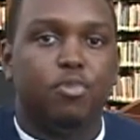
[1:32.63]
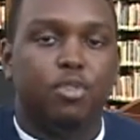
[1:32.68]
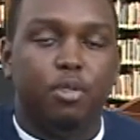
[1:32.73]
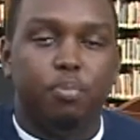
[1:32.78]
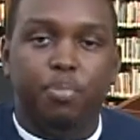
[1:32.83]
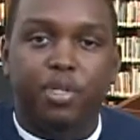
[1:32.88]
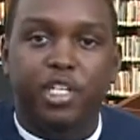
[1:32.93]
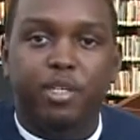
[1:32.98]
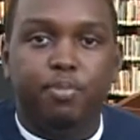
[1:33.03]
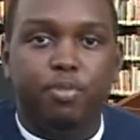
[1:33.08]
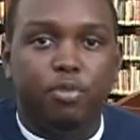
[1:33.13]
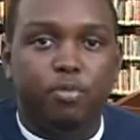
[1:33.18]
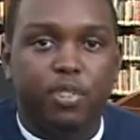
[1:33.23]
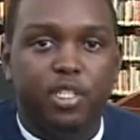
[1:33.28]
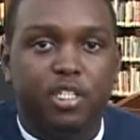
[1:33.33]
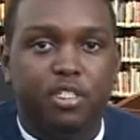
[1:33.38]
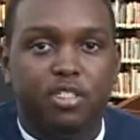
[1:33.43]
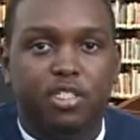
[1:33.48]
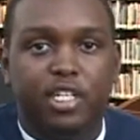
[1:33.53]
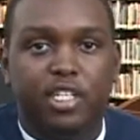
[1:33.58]
the people,
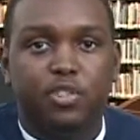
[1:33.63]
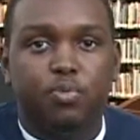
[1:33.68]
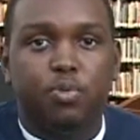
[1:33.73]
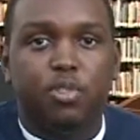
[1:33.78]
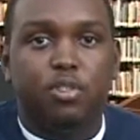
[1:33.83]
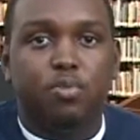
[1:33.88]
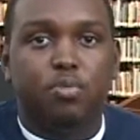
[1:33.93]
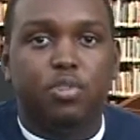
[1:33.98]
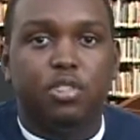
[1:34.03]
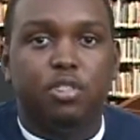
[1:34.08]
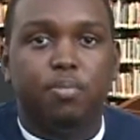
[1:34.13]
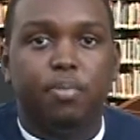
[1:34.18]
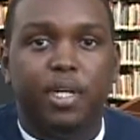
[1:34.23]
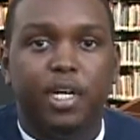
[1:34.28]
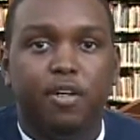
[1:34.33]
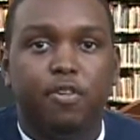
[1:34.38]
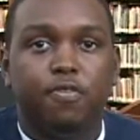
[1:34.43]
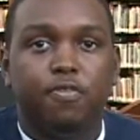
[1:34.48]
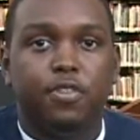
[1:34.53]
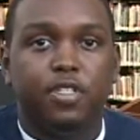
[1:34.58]
because that's what it was
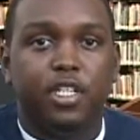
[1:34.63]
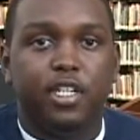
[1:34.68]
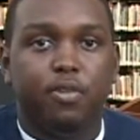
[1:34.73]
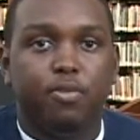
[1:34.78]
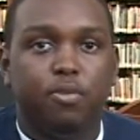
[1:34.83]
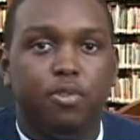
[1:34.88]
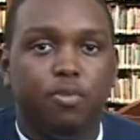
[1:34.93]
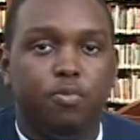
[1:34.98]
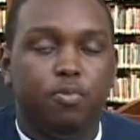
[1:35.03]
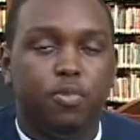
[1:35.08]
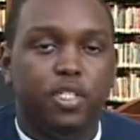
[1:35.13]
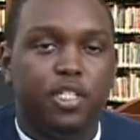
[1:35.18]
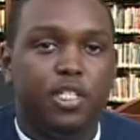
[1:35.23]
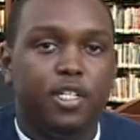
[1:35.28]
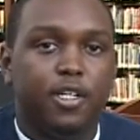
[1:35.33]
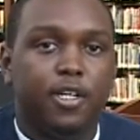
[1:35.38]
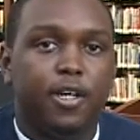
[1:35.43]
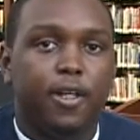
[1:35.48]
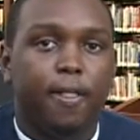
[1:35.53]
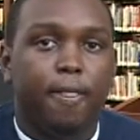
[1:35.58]
about for that 1
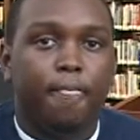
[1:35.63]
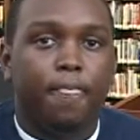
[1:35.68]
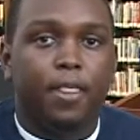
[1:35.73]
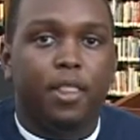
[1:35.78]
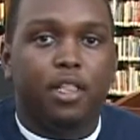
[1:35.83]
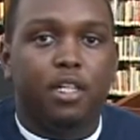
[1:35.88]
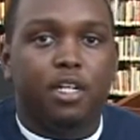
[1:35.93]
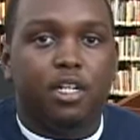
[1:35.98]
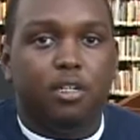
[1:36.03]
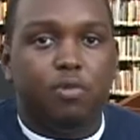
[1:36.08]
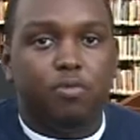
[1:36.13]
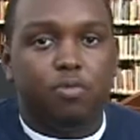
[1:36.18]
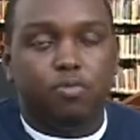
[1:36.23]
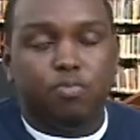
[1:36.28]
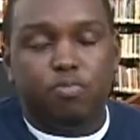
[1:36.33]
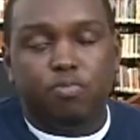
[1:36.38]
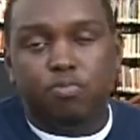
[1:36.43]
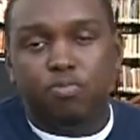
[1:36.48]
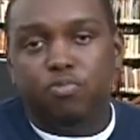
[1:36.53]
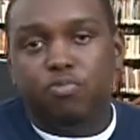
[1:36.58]
week.
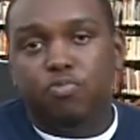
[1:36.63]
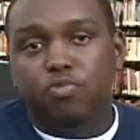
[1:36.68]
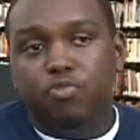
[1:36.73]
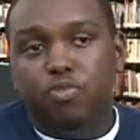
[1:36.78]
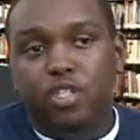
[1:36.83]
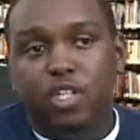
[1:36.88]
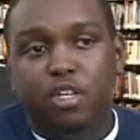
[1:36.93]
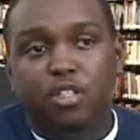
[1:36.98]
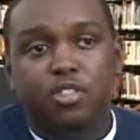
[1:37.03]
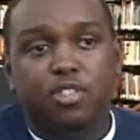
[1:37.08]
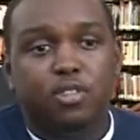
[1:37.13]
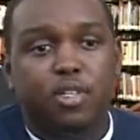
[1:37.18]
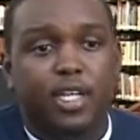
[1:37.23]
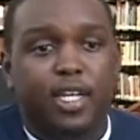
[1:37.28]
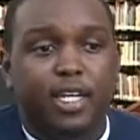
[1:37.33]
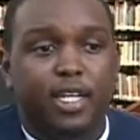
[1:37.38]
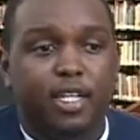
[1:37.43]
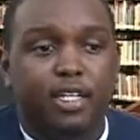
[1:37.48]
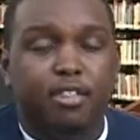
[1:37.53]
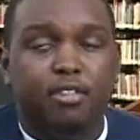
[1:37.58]
We also
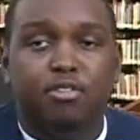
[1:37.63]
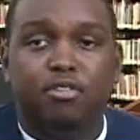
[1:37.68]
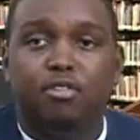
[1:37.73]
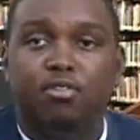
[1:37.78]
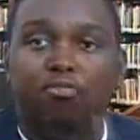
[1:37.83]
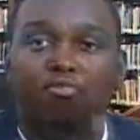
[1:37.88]
had